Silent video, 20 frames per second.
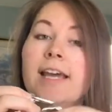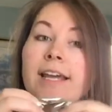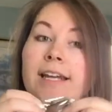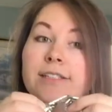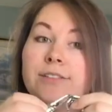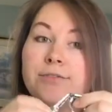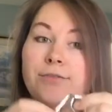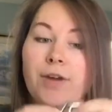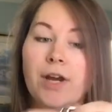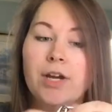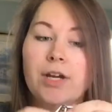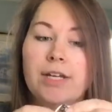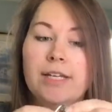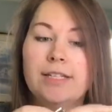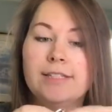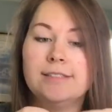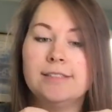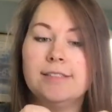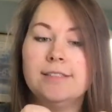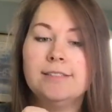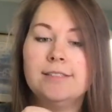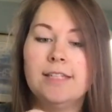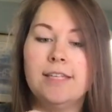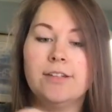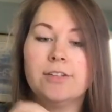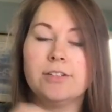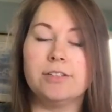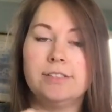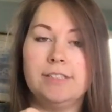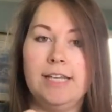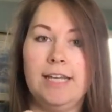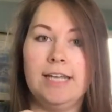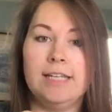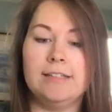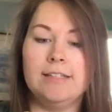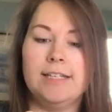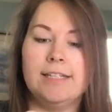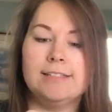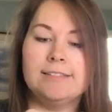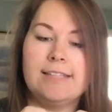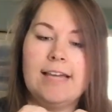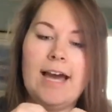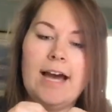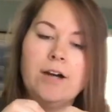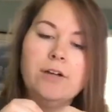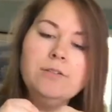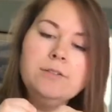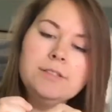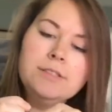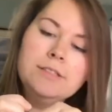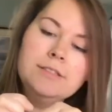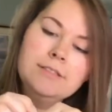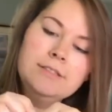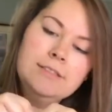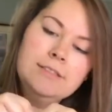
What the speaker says: It is very easy to either take links out